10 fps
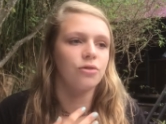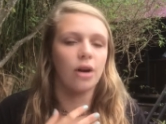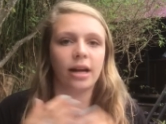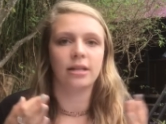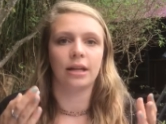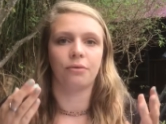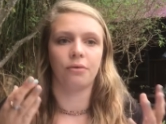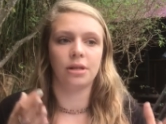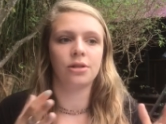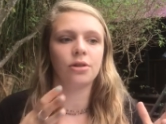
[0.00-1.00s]
trying to like
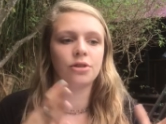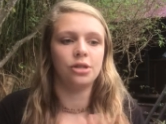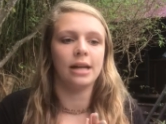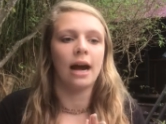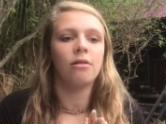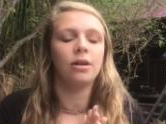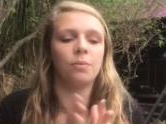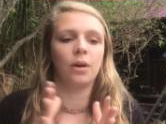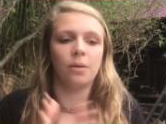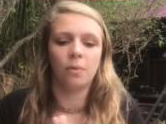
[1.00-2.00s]
research doubt
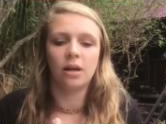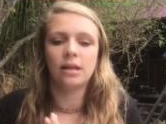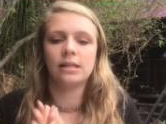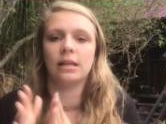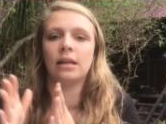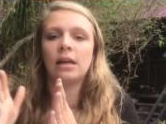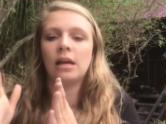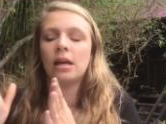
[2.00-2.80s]
and what it was and